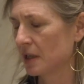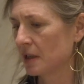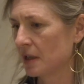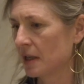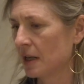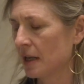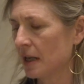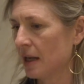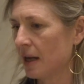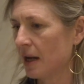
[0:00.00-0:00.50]

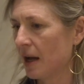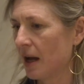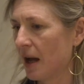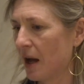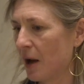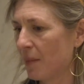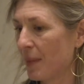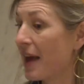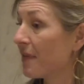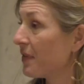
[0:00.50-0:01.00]
and
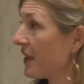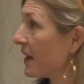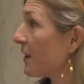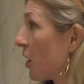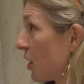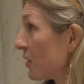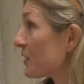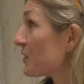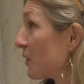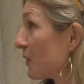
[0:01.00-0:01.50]
then
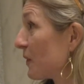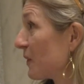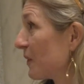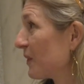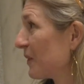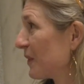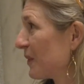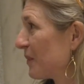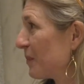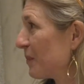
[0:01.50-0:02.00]
also
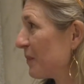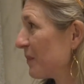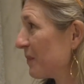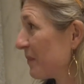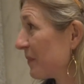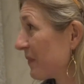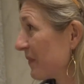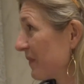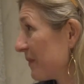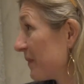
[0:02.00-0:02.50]

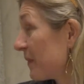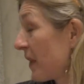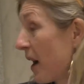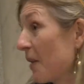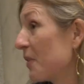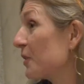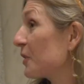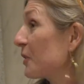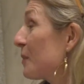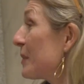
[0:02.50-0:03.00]

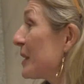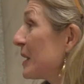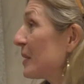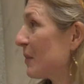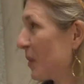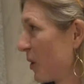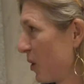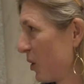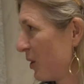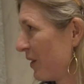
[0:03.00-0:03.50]
other
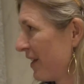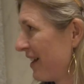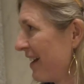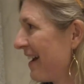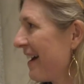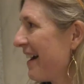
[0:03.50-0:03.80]
people.